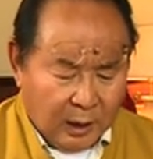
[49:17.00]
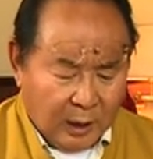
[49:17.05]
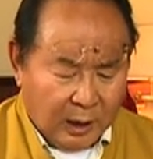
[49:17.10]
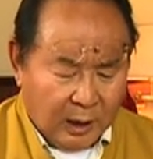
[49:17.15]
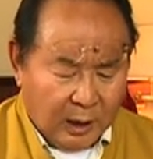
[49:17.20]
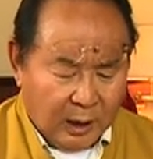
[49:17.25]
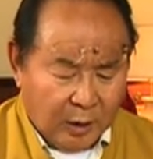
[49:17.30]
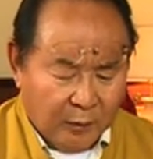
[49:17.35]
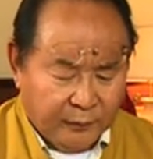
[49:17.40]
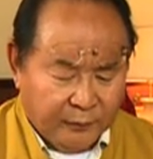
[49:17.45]

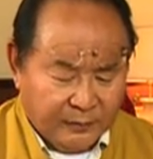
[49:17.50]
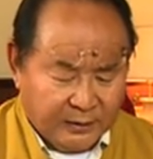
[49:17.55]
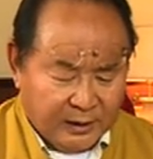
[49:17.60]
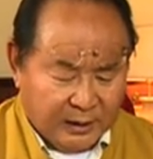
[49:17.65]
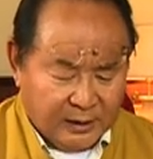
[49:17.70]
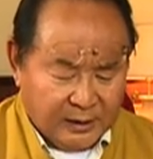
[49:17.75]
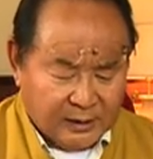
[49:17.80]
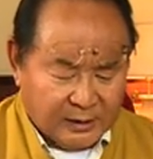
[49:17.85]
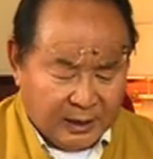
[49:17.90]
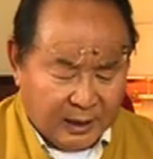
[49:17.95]
I offer the
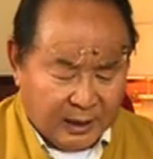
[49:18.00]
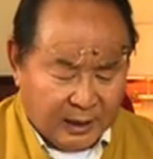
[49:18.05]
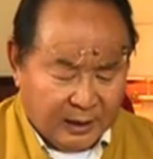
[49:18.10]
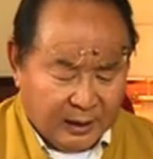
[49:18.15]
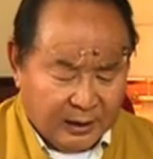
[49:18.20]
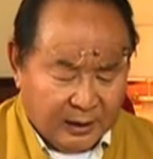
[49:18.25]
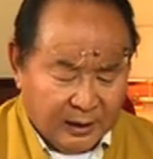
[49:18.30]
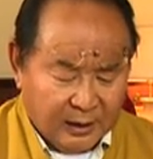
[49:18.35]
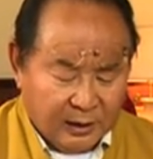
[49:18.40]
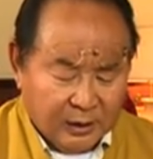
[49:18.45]

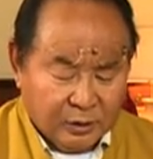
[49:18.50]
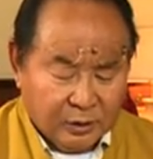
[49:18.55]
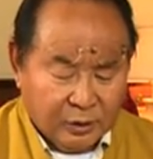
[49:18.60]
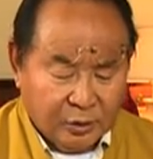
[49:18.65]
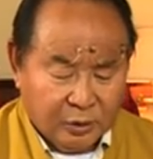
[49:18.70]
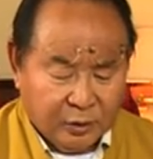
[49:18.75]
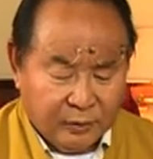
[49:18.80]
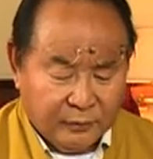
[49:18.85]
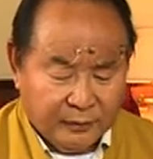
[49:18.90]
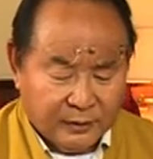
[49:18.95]
entire
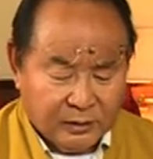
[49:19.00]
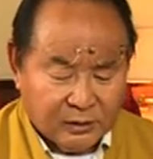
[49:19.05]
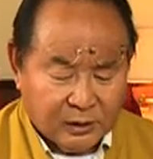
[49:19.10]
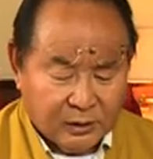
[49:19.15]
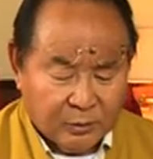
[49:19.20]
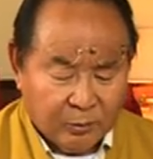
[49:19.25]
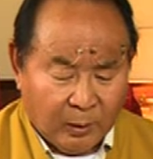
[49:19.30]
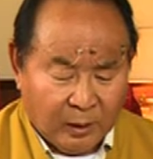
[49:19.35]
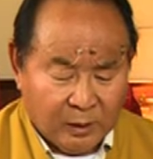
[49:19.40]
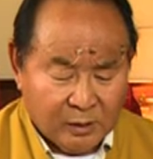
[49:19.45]
universe
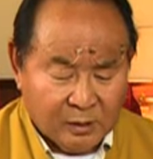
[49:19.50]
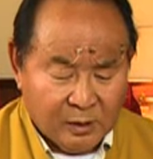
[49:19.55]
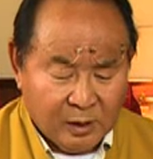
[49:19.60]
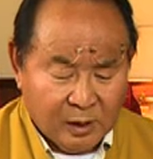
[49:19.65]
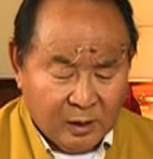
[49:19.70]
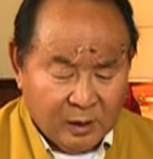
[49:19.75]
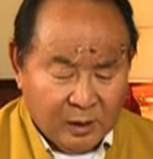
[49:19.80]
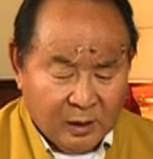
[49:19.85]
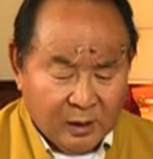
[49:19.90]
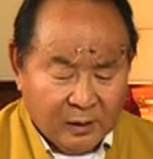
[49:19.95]
in one
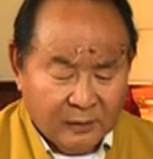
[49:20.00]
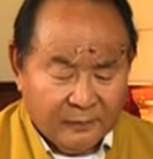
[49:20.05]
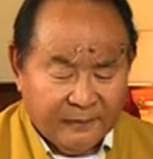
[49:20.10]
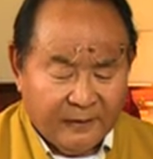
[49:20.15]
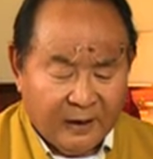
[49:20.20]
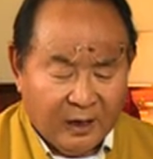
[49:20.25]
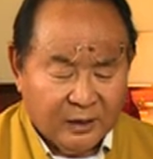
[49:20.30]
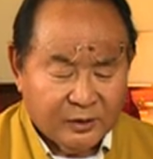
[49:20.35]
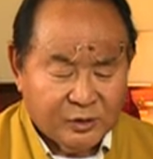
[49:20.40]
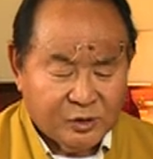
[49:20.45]

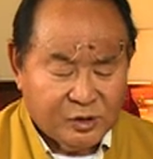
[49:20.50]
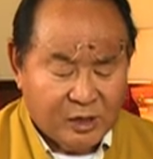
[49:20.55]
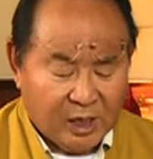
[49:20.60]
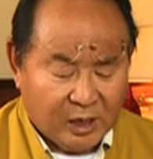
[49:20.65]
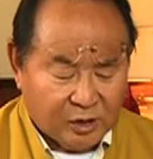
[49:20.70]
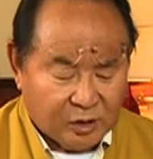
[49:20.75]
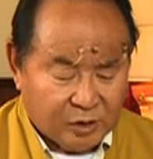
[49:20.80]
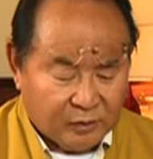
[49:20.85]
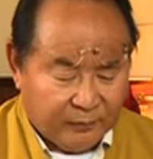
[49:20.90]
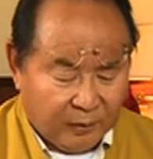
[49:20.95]
vast
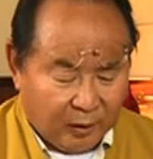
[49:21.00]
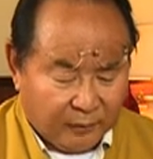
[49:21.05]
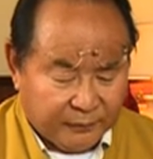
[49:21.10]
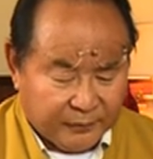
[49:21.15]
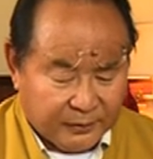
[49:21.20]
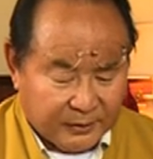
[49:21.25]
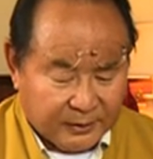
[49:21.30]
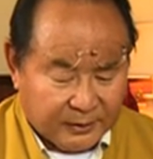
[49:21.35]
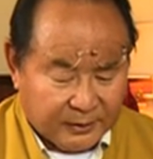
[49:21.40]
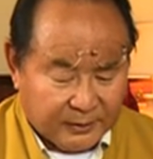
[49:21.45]
gesture of
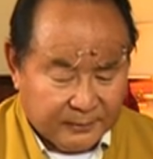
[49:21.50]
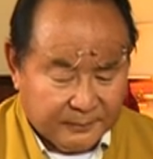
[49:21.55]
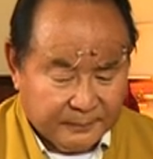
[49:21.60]
offering.